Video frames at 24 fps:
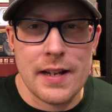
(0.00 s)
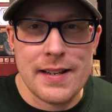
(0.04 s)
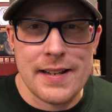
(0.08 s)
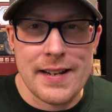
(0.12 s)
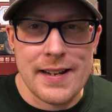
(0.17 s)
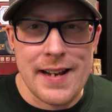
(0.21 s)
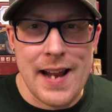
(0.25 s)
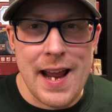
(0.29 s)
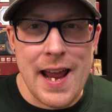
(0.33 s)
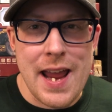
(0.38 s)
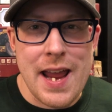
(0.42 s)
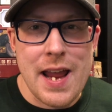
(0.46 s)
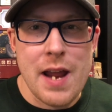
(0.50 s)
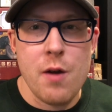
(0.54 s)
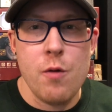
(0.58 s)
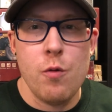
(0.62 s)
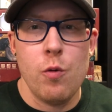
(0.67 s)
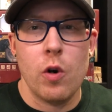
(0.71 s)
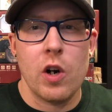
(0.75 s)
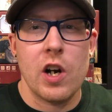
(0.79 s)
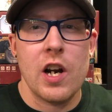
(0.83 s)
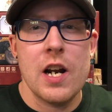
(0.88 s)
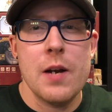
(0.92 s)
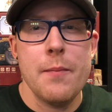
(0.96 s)
Today
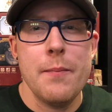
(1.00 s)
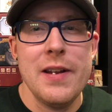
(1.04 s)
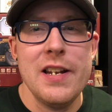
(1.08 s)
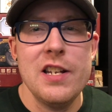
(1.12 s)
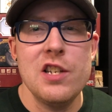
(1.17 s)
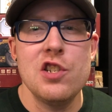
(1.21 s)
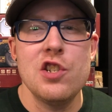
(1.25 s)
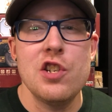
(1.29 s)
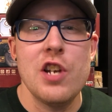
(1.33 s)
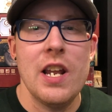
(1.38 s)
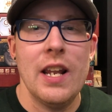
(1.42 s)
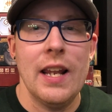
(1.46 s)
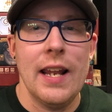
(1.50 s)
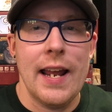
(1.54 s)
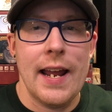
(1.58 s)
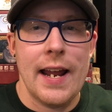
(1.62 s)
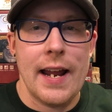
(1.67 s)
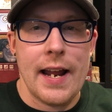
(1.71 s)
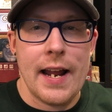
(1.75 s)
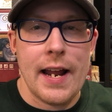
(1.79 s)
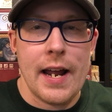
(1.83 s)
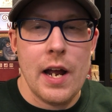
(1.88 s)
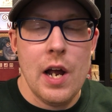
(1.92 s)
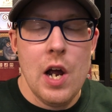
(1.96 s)
we're going to be
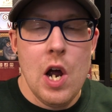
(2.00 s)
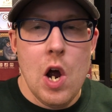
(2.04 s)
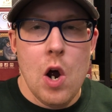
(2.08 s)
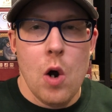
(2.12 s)
chilling.